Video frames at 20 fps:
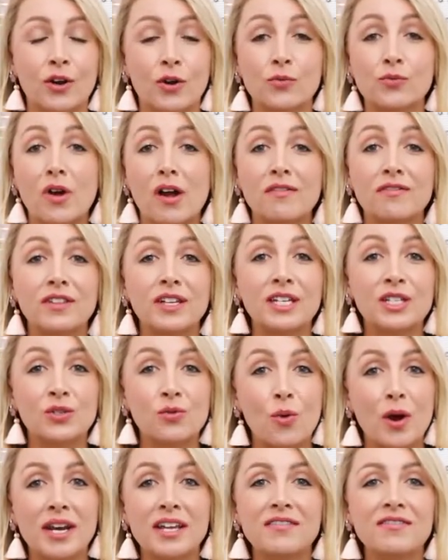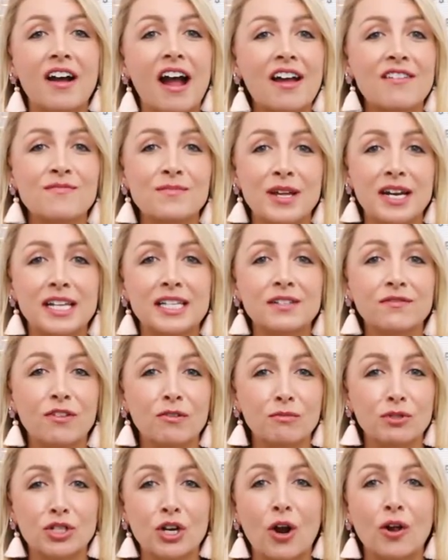or roughly 25 minutes
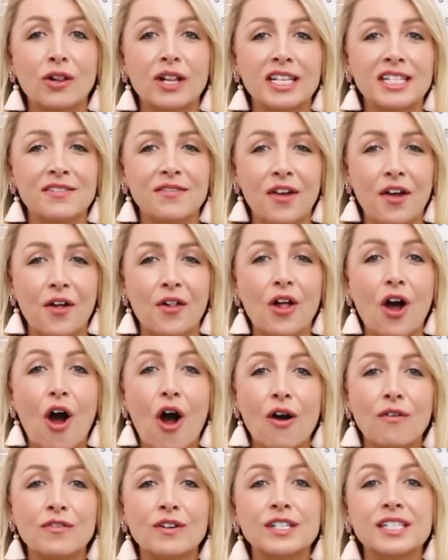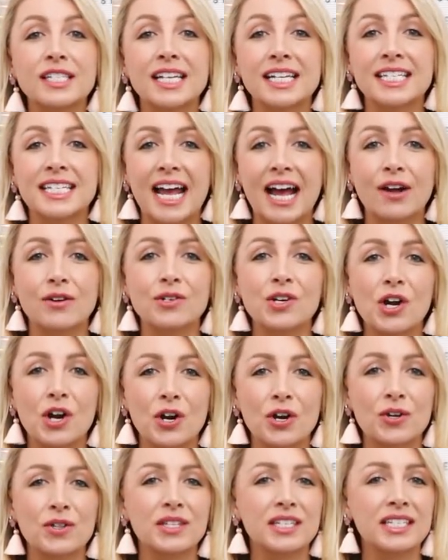from Charlottesville, offers a down to
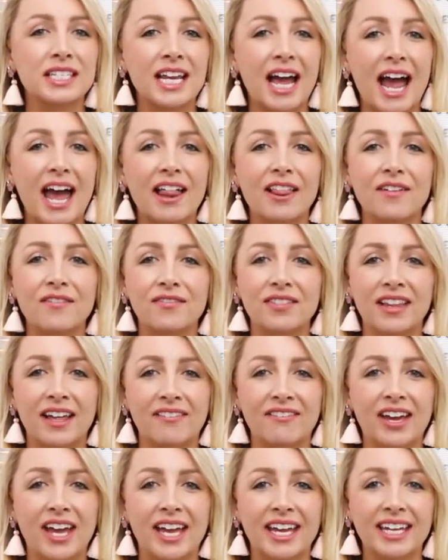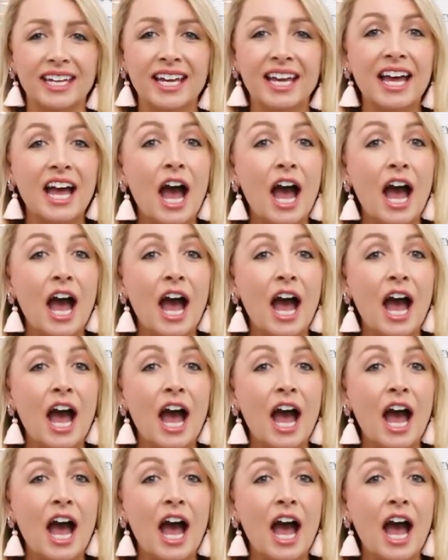earth style of living.